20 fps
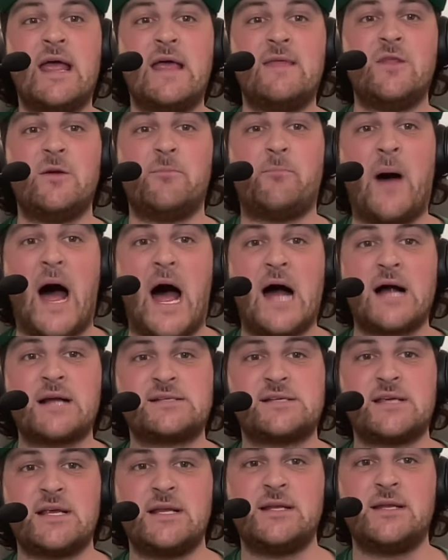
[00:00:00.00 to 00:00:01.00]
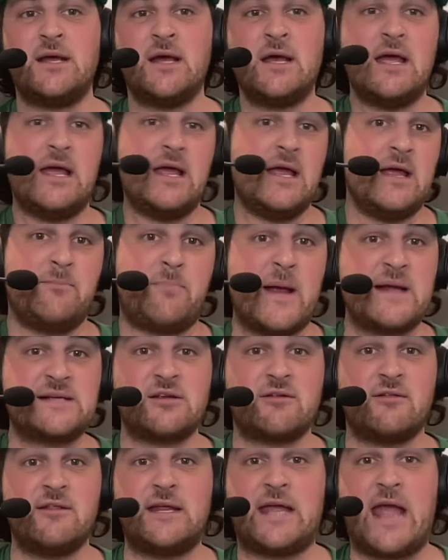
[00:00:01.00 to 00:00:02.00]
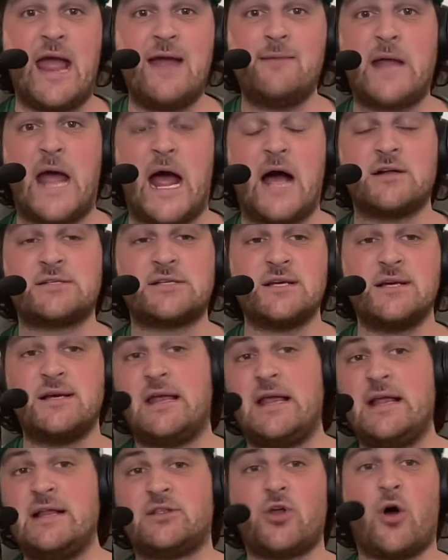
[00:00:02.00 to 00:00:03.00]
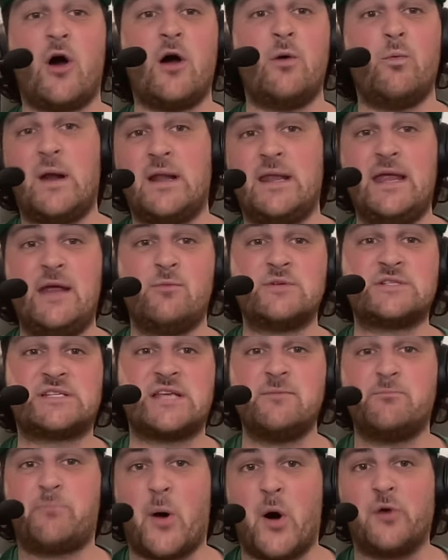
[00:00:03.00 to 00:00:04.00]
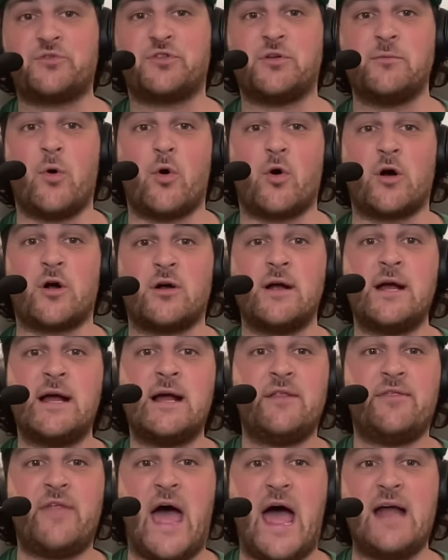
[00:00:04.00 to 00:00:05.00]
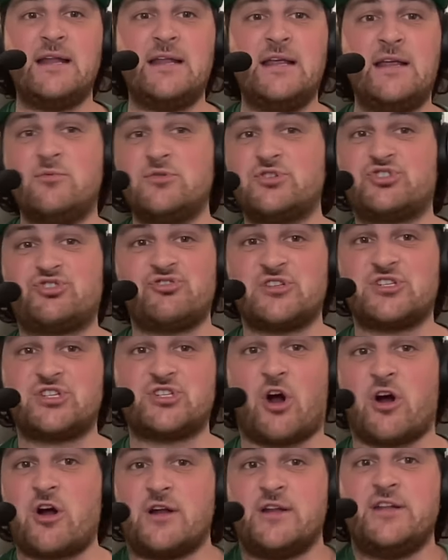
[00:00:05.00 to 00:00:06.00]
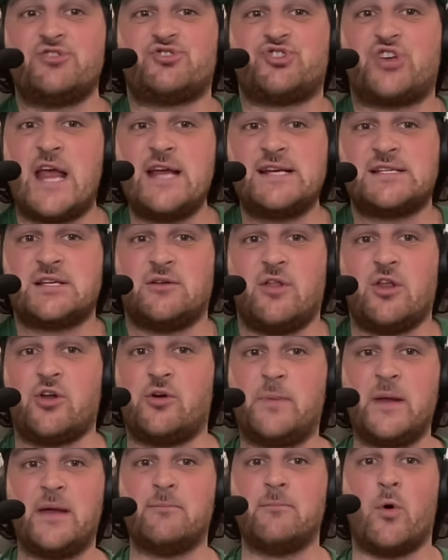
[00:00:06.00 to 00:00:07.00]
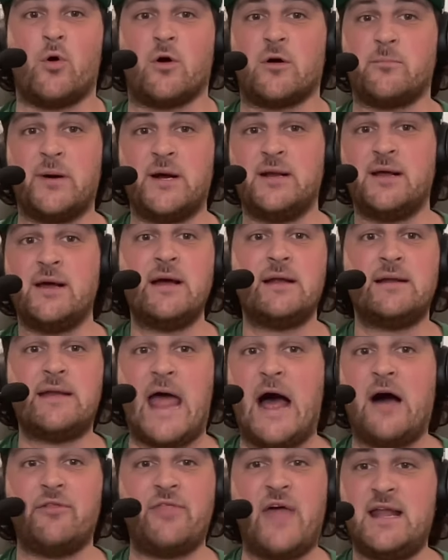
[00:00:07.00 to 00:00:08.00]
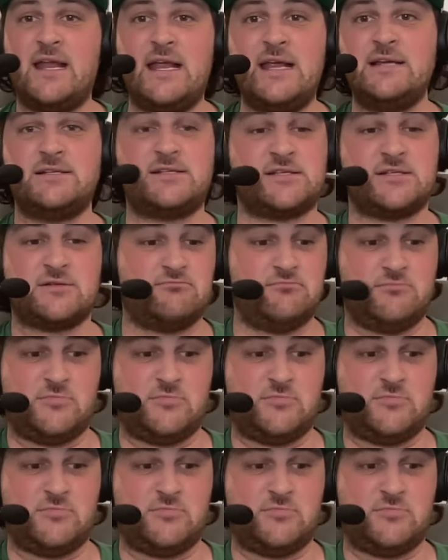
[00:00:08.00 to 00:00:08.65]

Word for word: in in the box, and it basically came down to he thought when he was in Baltimore that he was just starting to chase a little bit more, but now that he's